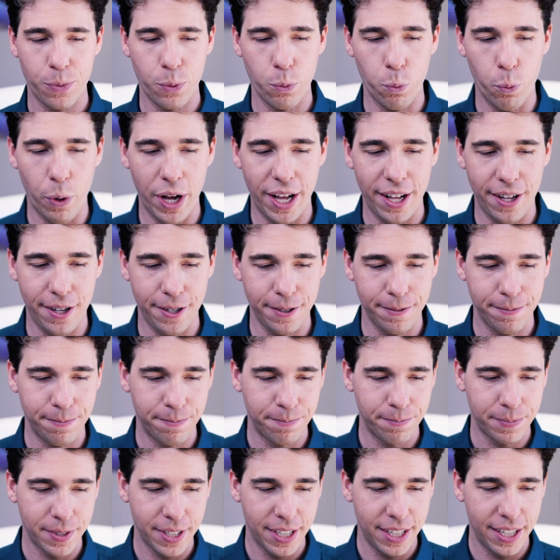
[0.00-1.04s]

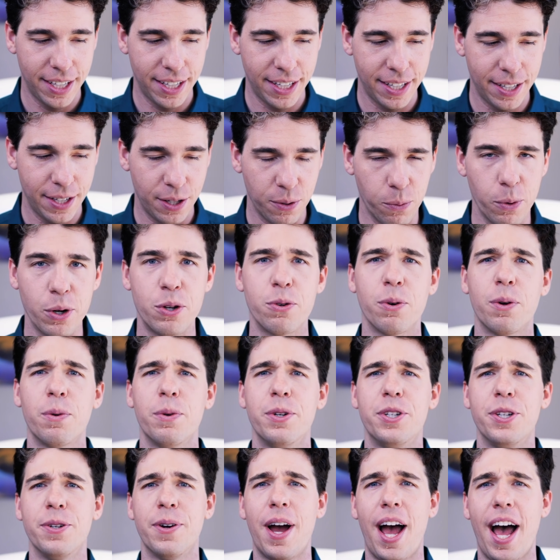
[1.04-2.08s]
Well, which one
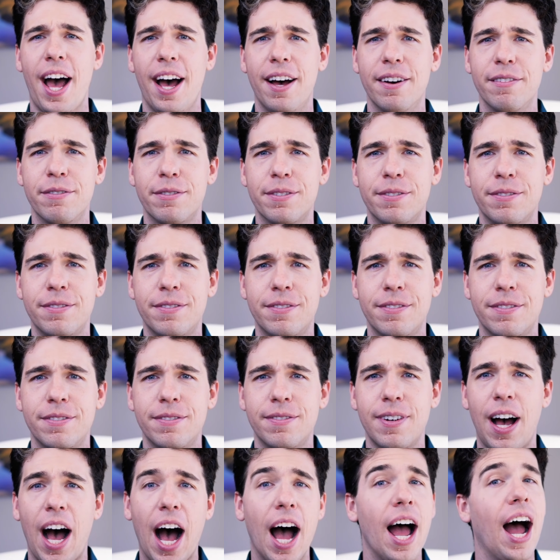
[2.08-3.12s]
would you have?
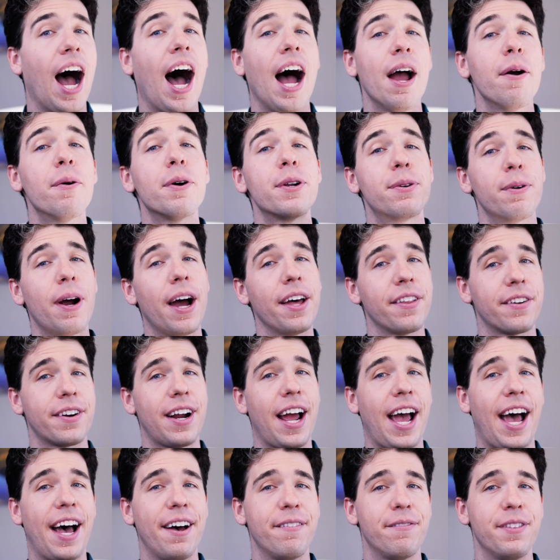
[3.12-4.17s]
I would rather
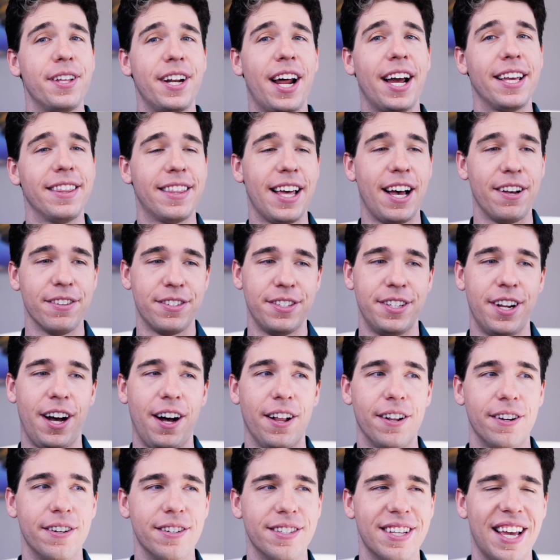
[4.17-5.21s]
have the
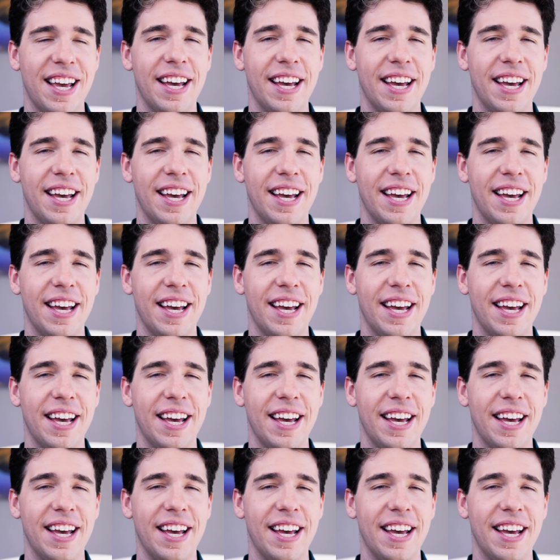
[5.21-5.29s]
$9,000.